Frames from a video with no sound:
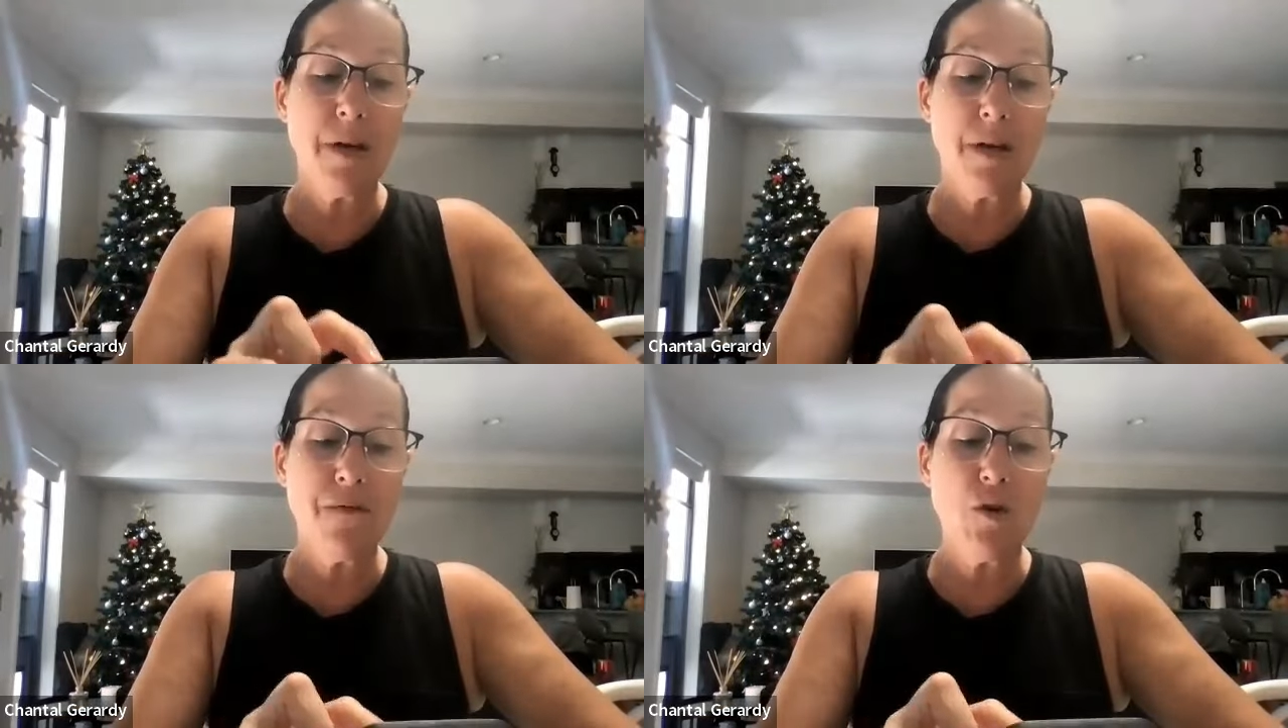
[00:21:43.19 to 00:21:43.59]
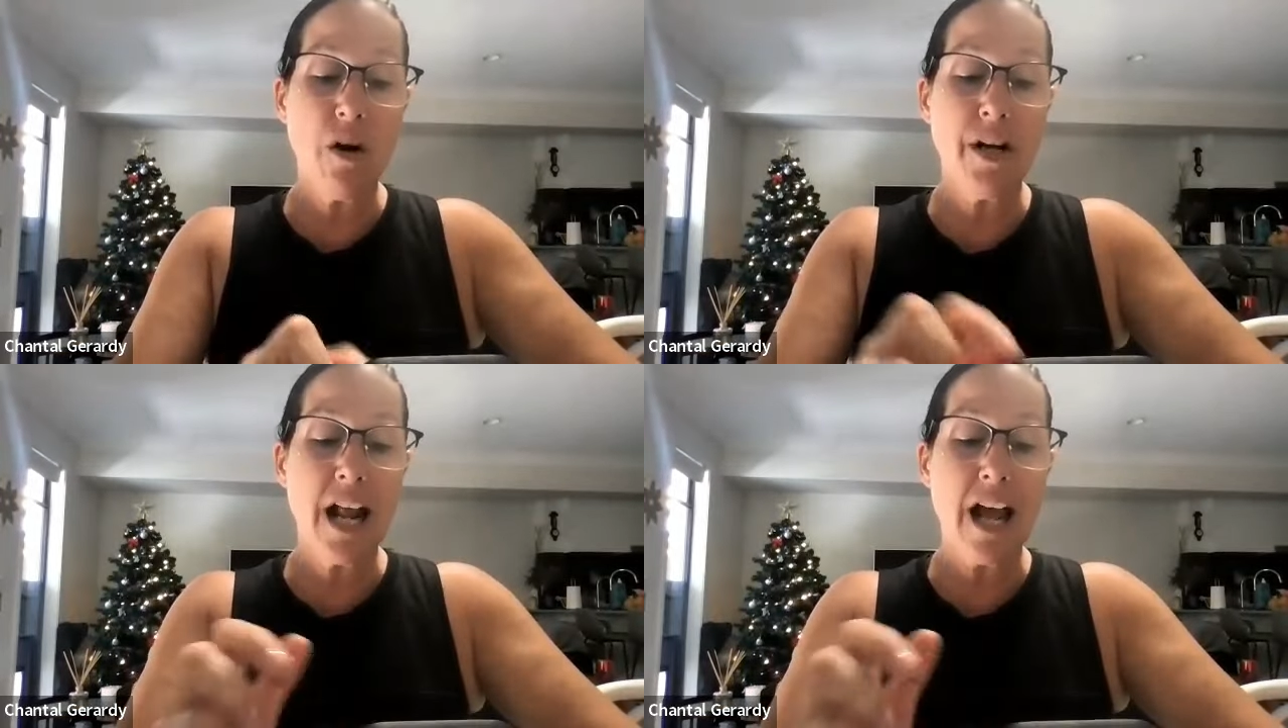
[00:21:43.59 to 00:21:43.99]
if you're
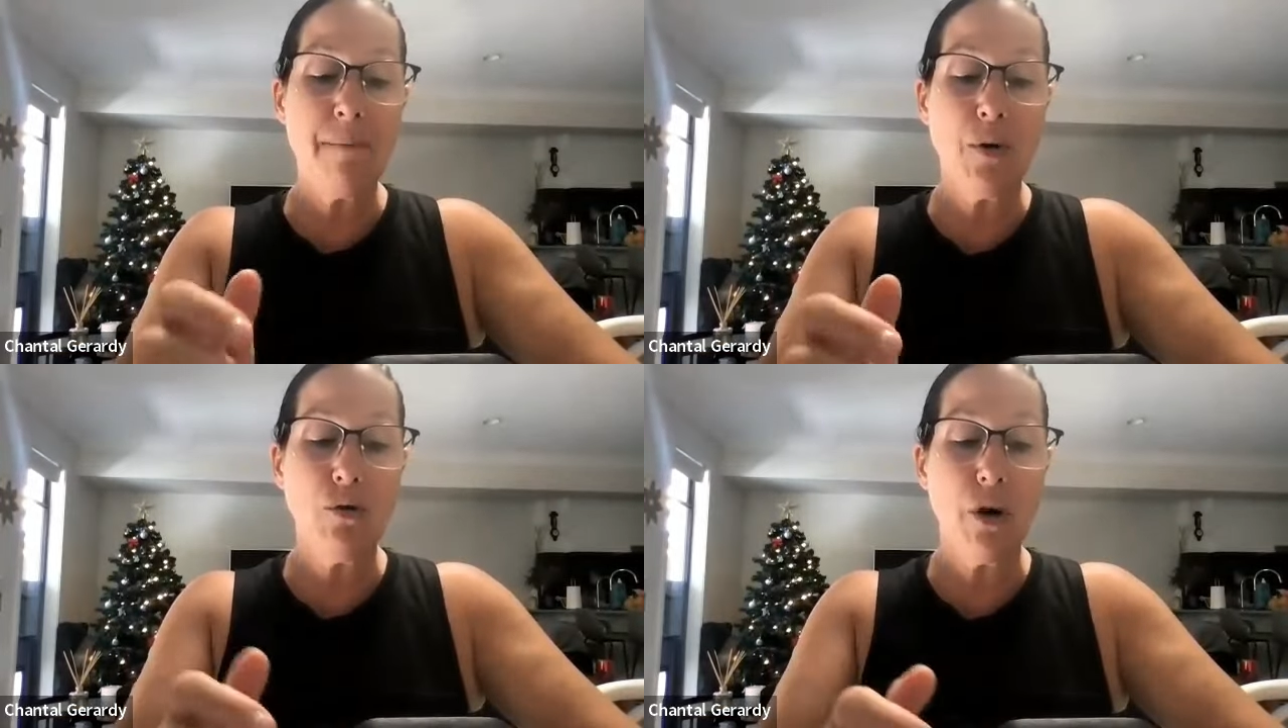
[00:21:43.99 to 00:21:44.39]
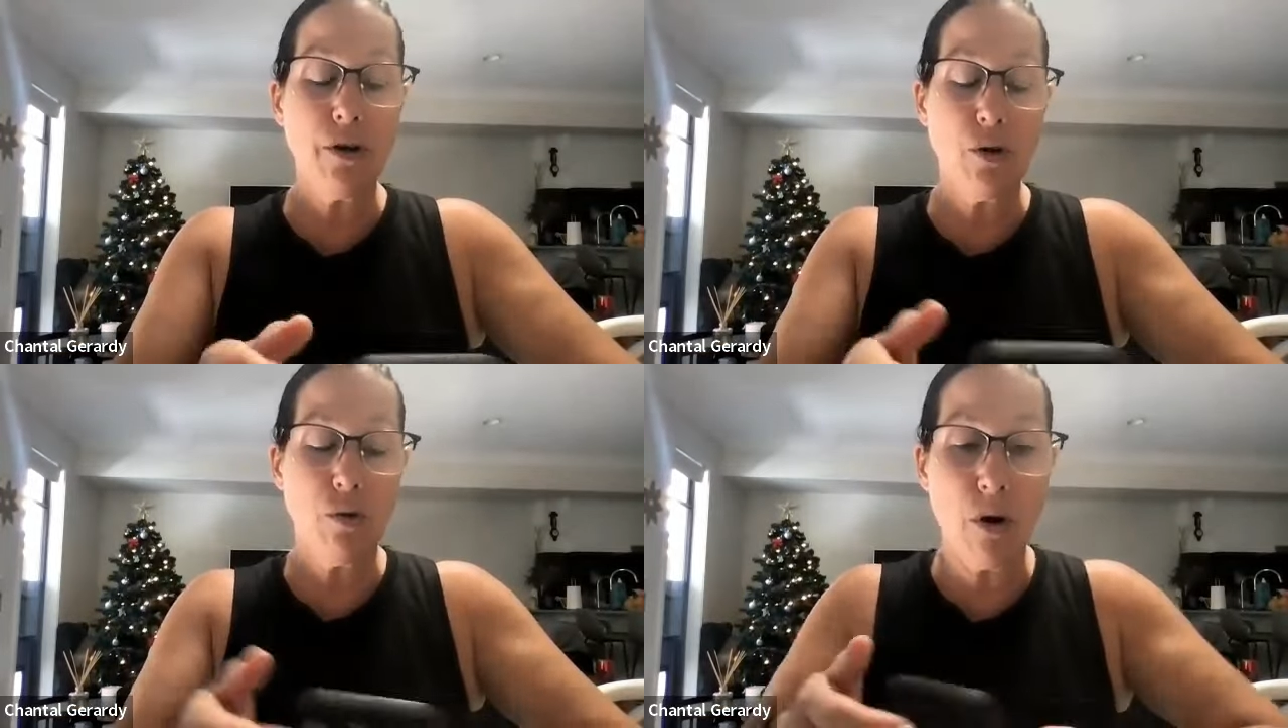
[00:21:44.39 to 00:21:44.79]
on an Apple, go
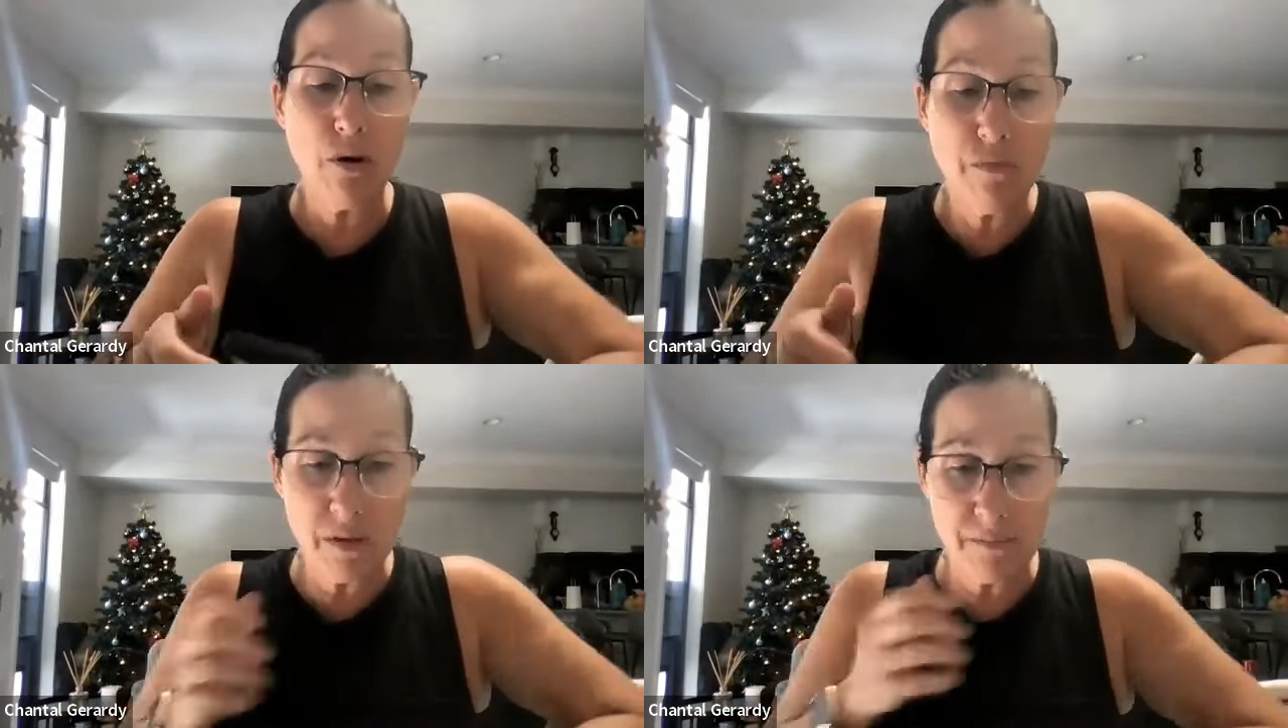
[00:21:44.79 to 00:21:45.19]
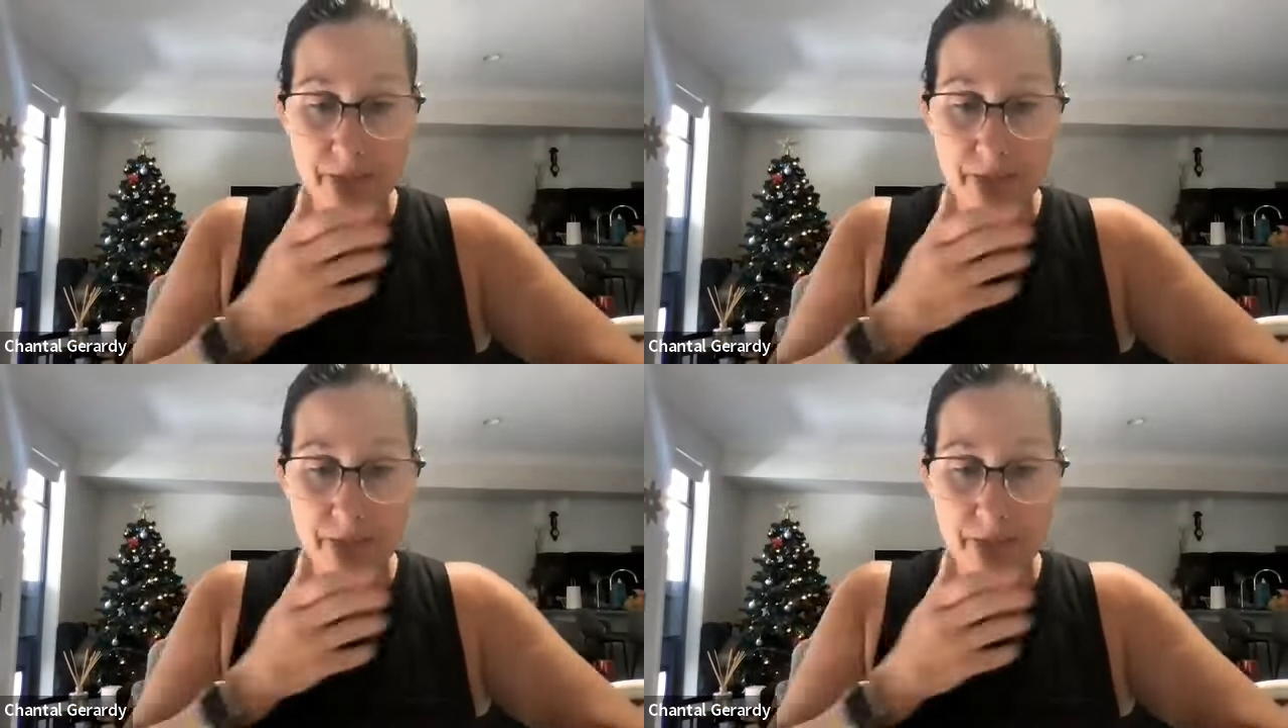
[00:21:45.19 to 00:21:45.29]
to Chrome.